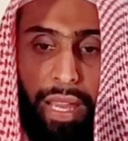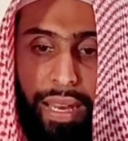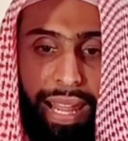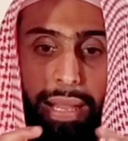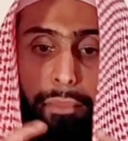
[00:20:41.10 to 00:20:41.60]

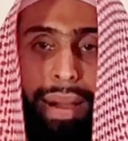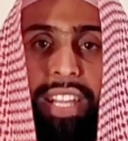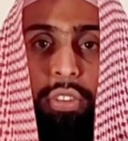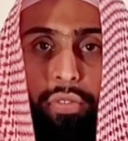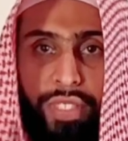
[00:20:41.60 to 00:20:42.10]
like a
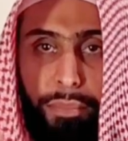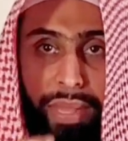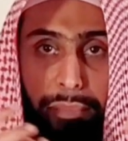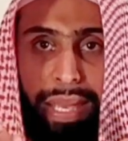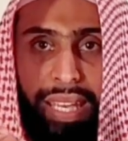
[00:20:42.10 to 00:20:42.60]
bite of
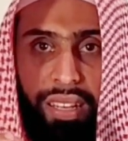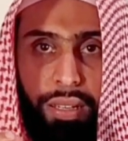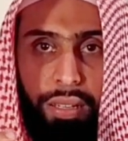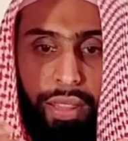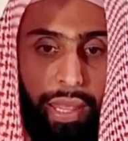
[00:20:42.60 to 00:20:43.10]
something big,
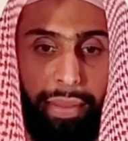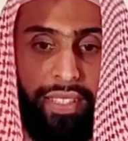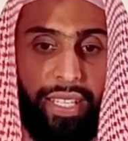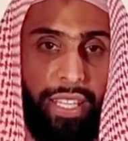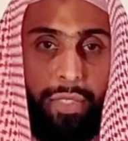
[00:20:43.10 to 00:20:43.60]
they
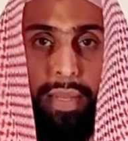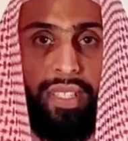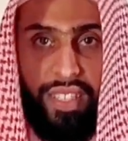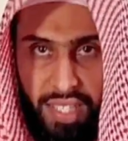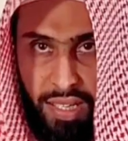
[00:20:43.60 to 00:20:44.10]
might say this
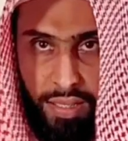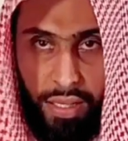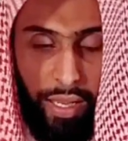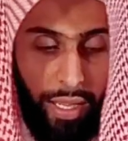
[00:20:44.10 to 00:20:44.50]
person is eating.